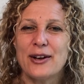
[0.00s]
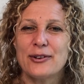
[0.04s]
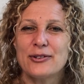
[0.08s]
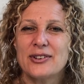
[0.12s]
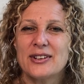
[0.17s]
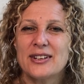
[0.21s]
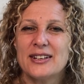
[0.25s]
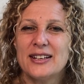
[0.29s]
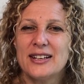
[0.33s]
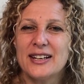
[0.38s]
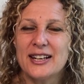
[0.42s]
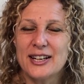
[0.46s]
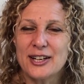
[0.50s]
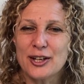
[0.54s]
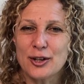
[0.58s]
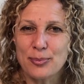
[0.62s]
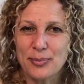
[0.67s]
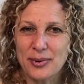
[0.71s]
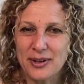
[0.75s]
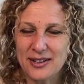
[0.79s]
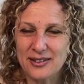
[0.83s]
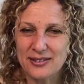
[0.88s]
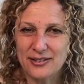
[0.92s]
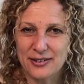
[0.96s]
out a little
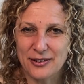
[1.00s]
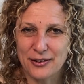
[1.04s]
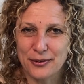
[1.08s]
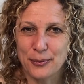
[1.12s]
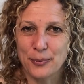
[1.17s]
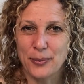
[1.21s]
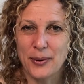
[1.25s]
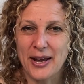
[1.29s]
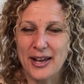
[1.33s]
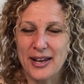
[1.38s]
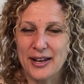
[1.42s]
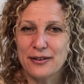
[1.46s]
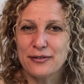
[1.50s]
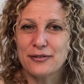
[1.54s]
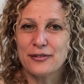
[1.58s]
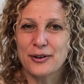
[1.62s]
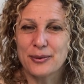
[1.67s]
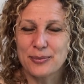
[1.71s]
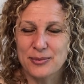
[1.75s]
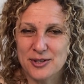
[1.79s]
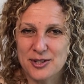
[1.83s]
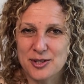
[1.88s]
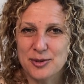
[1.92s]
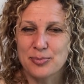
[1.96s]
bit away
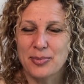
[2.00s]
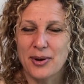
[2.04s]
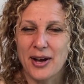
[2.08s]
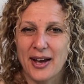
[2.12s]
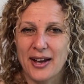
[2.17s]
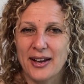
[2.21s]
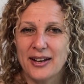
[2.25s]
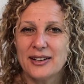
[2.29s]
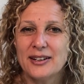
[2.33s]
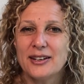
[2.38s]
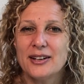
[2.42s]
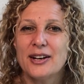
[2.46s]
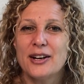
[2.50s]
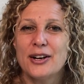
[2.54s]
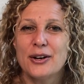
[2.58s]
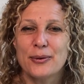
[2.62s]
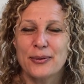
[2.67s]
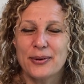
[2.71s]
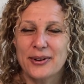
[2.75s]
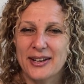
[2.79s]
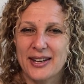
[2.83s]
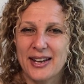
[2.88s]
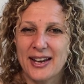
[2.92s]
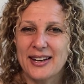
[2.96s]
from the spine,
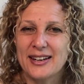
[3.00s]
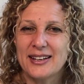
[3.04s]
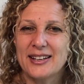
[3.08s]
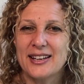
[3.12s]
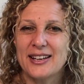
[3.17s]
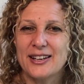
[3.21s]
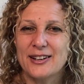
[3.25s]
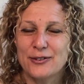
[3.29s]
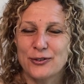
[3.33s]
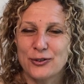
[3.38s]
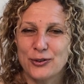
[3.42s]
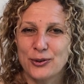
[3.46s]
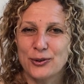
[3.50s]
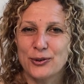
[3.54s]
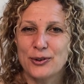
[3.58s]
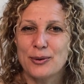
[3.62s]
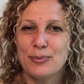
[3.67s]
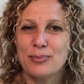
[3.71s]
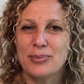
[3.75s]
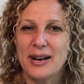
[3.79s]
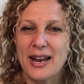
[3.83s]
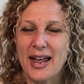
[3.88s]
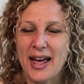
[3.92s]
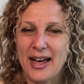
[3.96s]
we're getting into
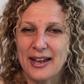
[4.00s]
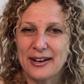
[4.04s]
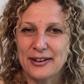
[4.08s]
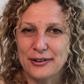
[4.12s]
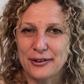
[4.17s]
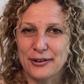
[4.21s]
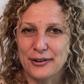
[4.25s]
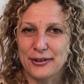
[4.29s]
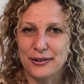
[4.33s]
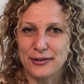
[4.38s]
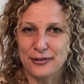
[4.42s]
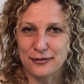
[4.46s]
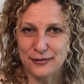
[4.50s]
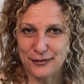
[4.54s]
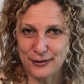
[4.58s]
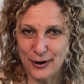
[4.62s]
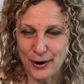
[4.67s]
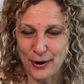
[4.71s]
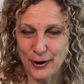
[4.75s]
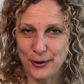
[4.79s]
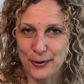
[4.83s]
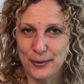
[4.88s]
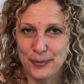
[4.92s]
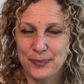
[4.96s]
the bladder
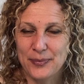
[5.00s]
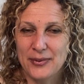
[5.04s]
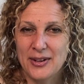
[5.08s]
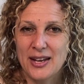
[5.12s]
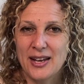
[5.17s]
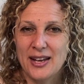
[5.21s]
flow.